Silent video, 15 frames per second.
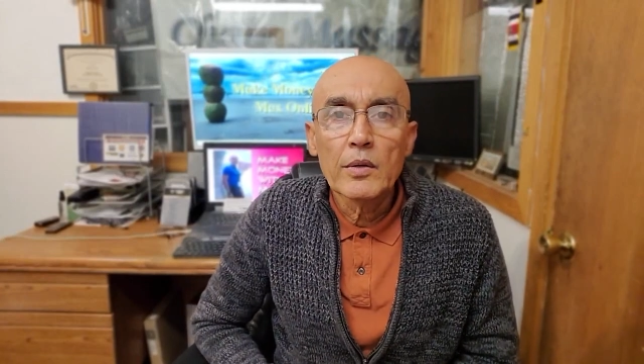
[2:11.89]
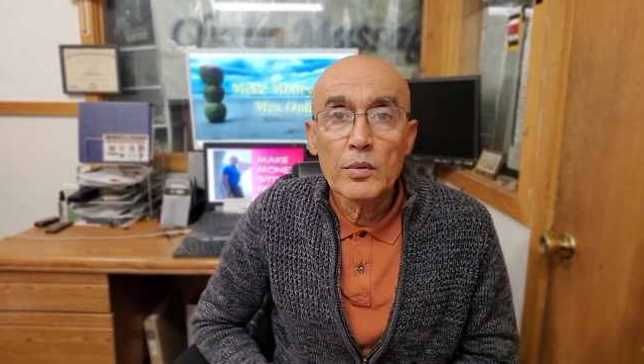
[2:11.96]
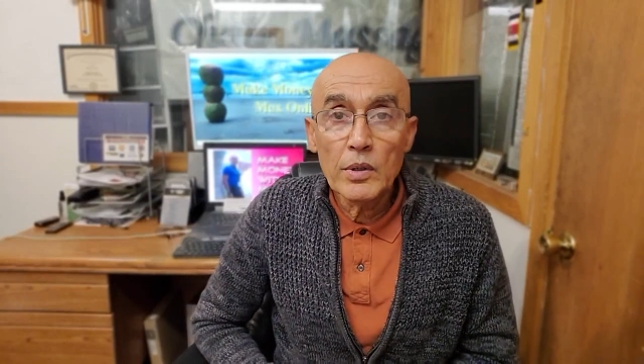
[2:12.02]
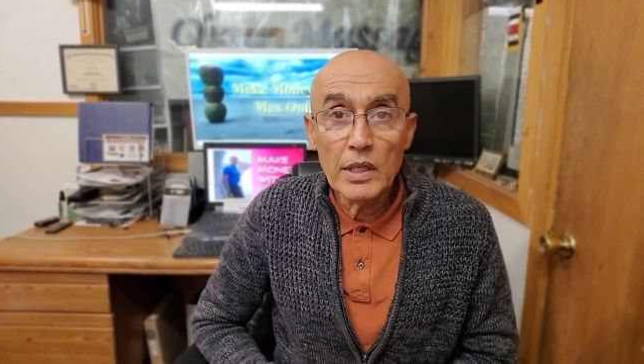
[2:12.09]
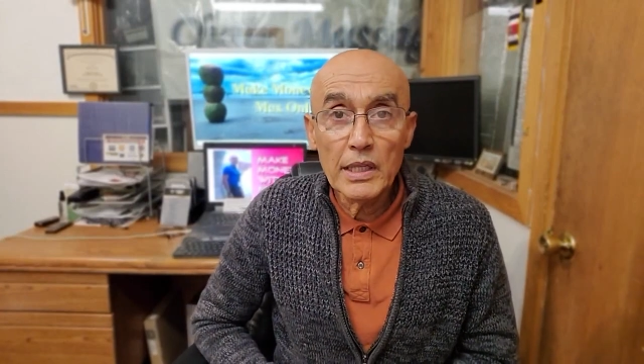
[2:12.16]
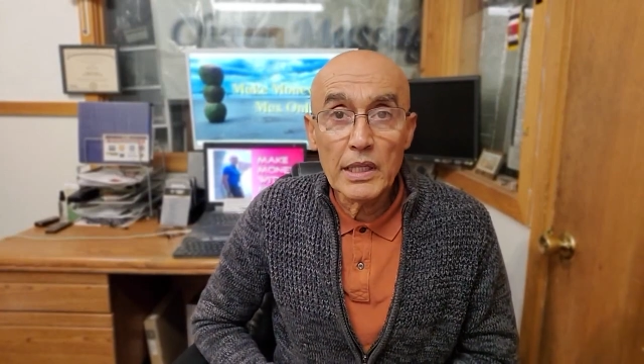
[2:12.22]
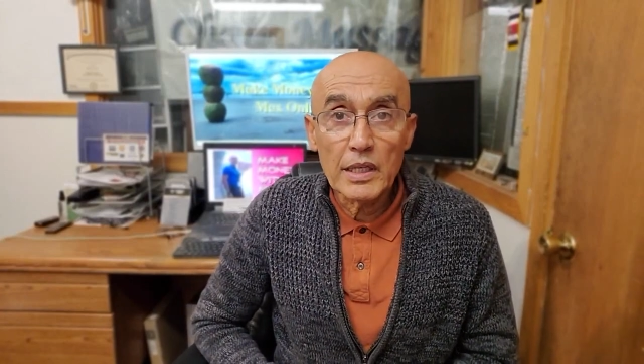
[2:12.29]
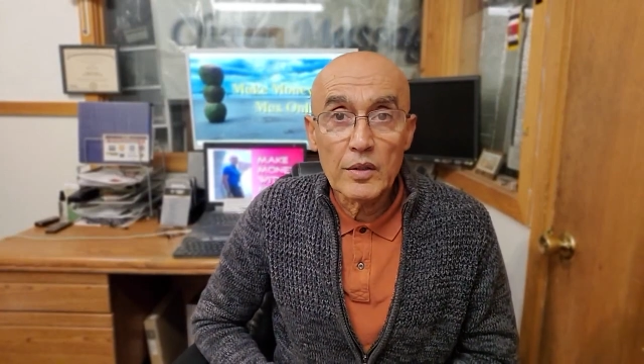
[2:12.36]

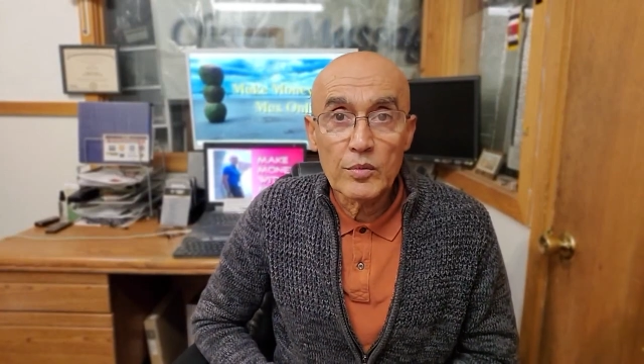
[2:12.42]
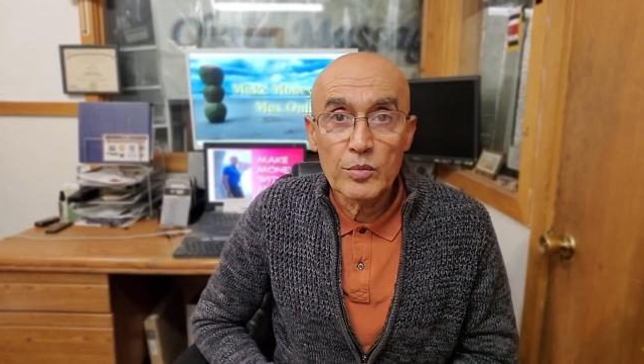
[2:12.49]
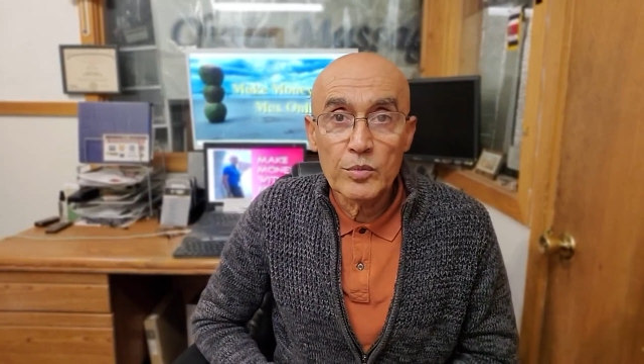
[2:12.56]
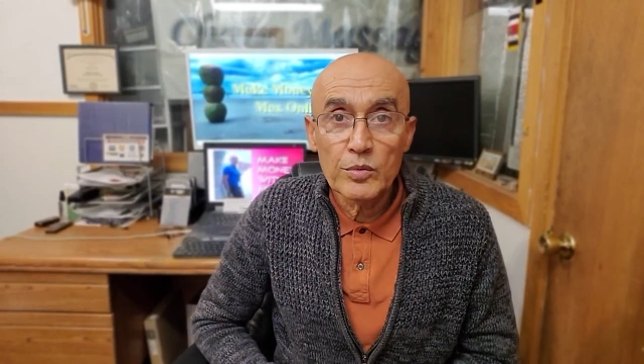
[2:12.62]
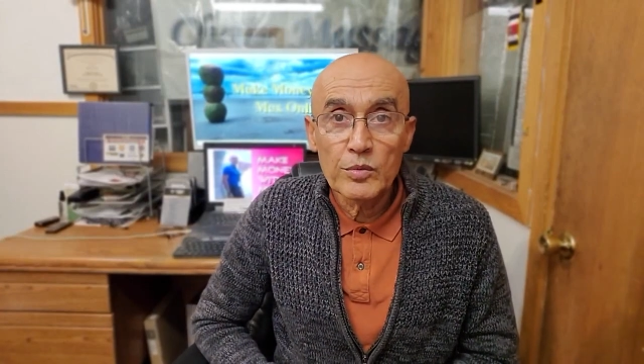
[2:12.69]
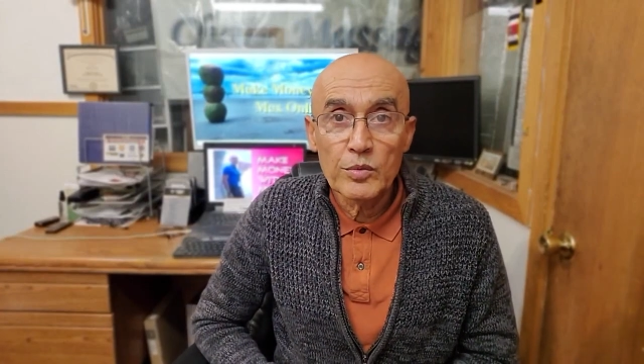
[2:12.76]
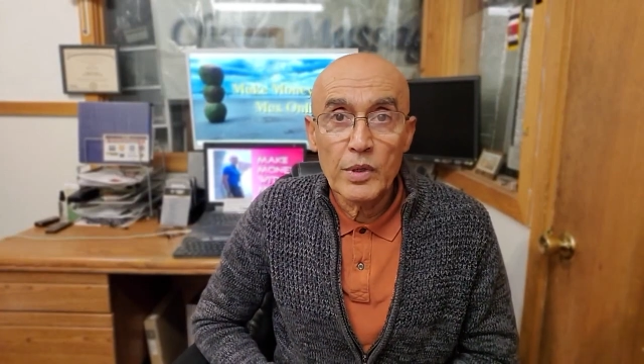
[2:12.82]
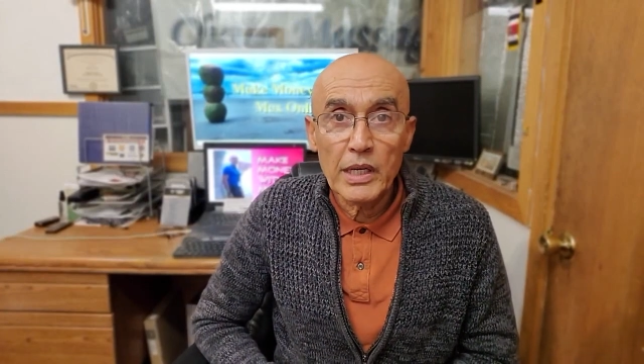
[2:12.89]
Really?
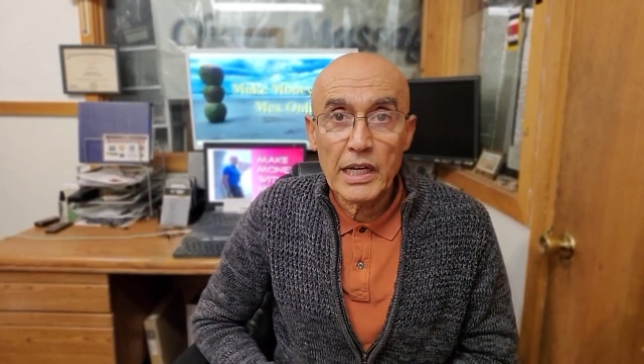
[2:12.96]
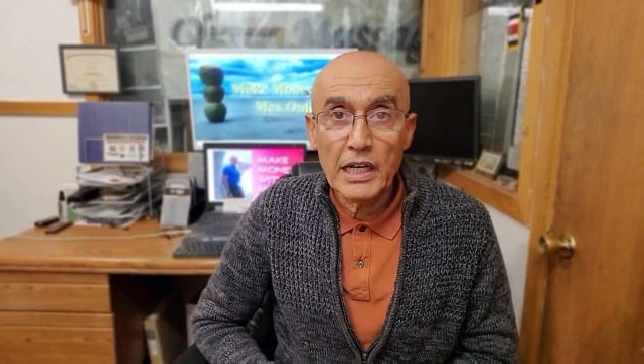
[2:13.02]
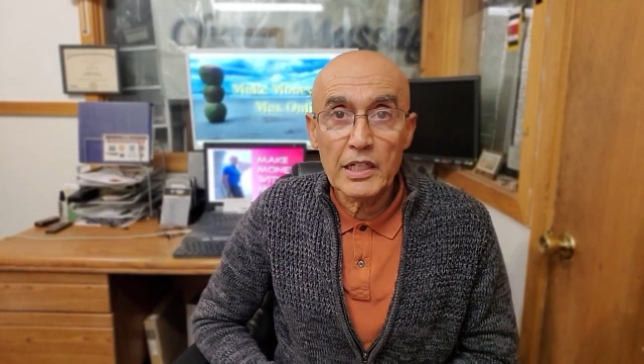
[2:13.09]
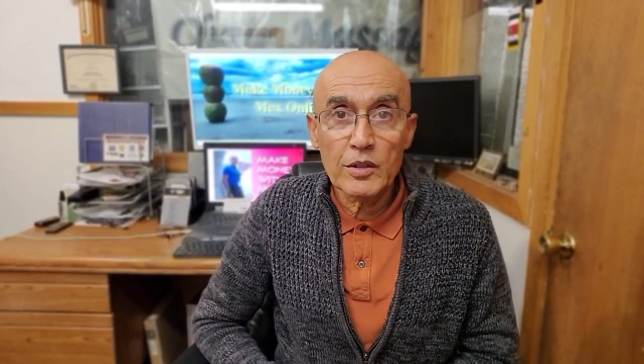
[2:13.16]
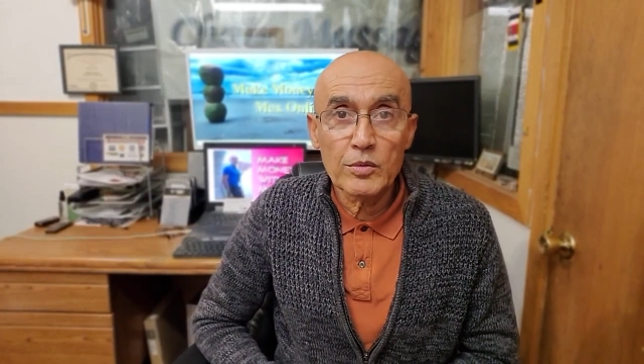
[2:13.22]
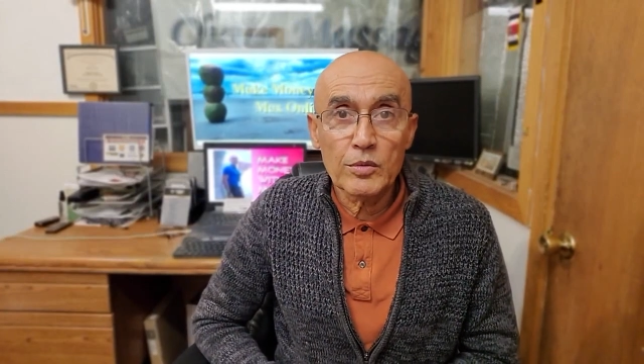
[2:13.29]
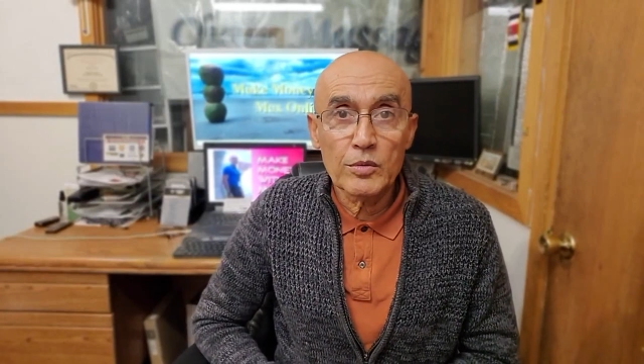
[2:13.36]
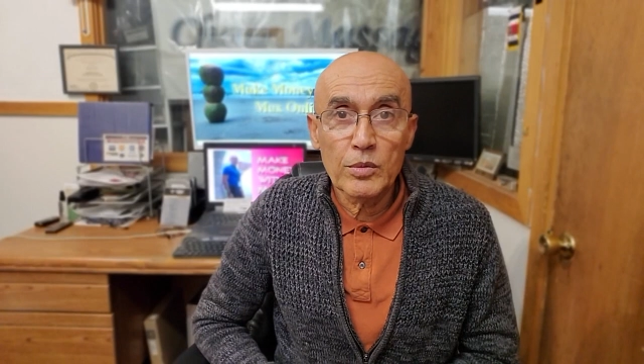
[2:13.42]
What
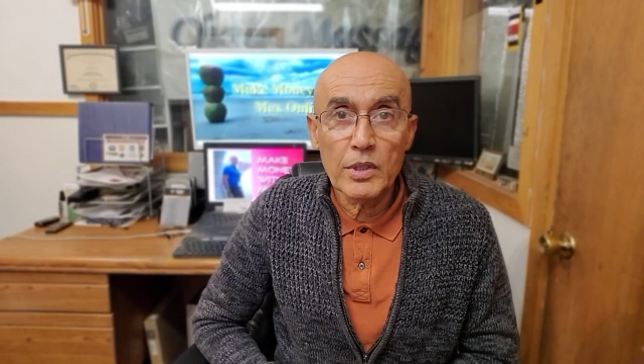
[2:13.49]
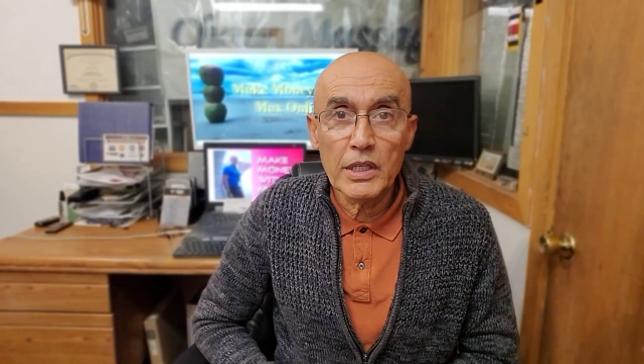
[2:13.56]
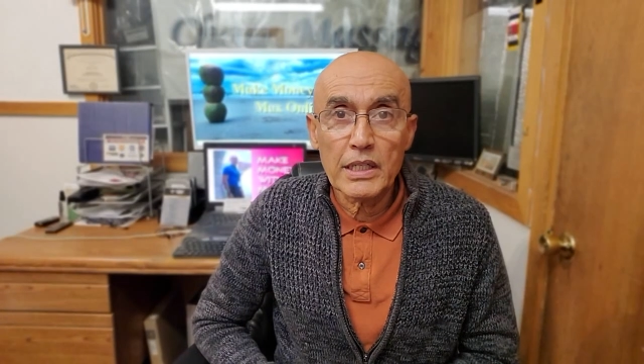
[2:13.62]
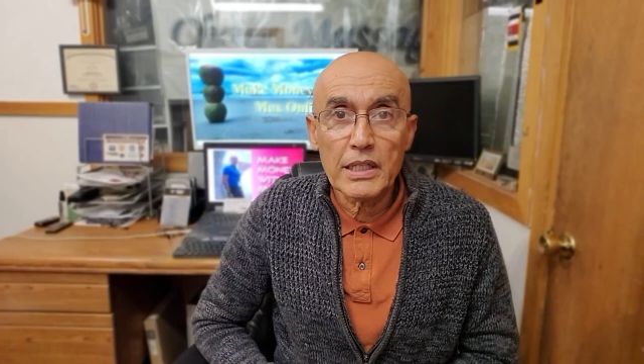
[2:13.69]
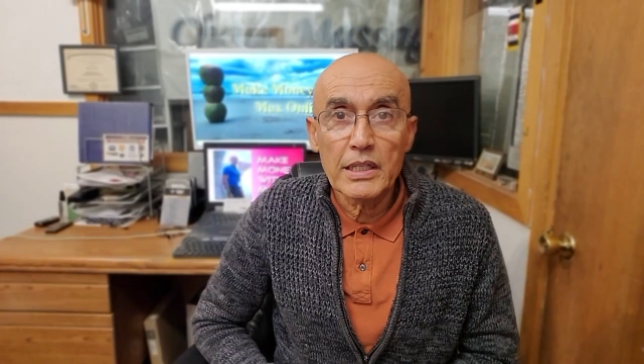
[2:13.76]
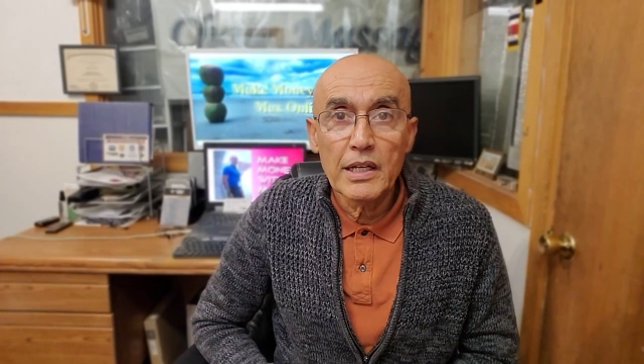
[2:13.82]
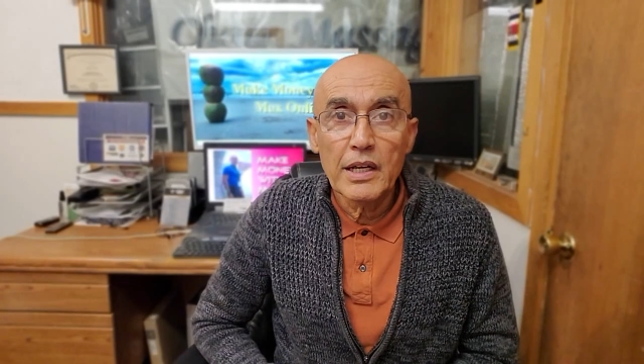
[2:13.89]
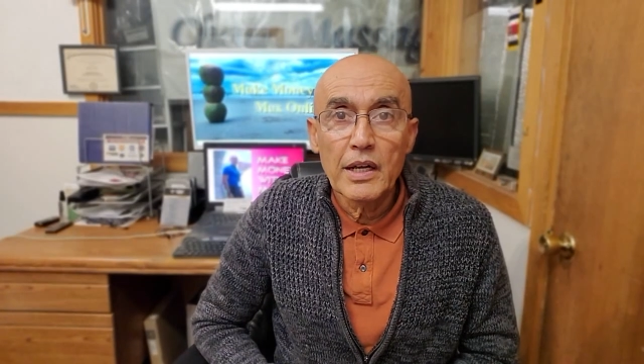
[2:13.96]
kind of work?